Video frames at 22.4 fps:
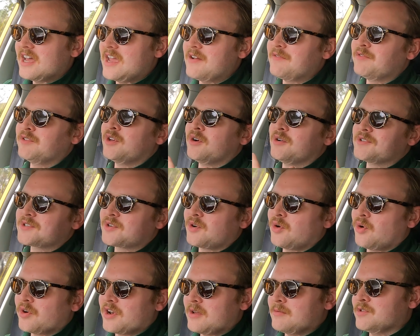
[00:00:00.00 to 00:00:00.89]
Even though it's
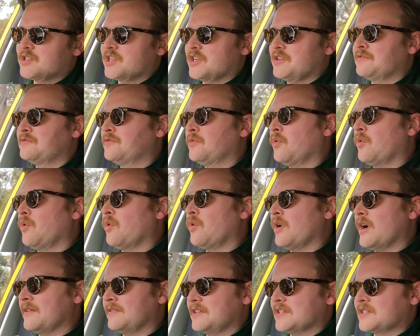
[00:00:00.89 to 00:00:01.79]
called
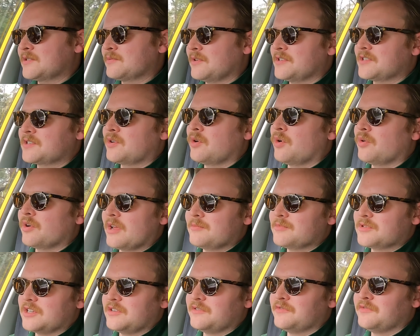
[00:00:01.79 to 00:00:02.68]
MG4 and this one's called
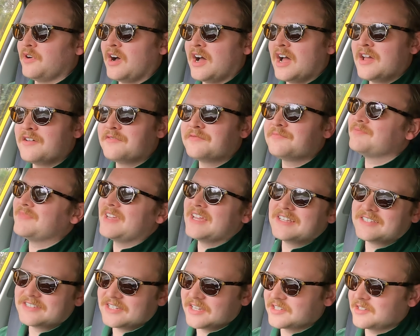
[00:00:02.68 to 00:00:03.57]
MG5,
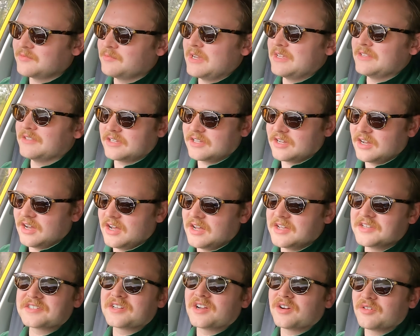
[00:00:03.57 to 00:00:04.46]
it doesn't mean the
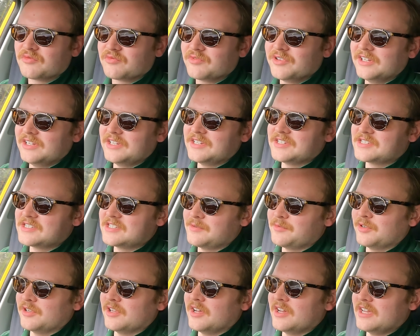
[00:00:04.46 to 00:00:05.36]
cars are really
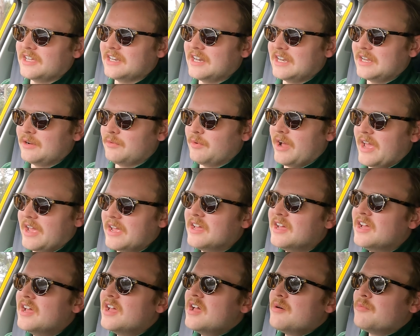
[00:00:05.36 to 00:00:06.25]
similar in any way.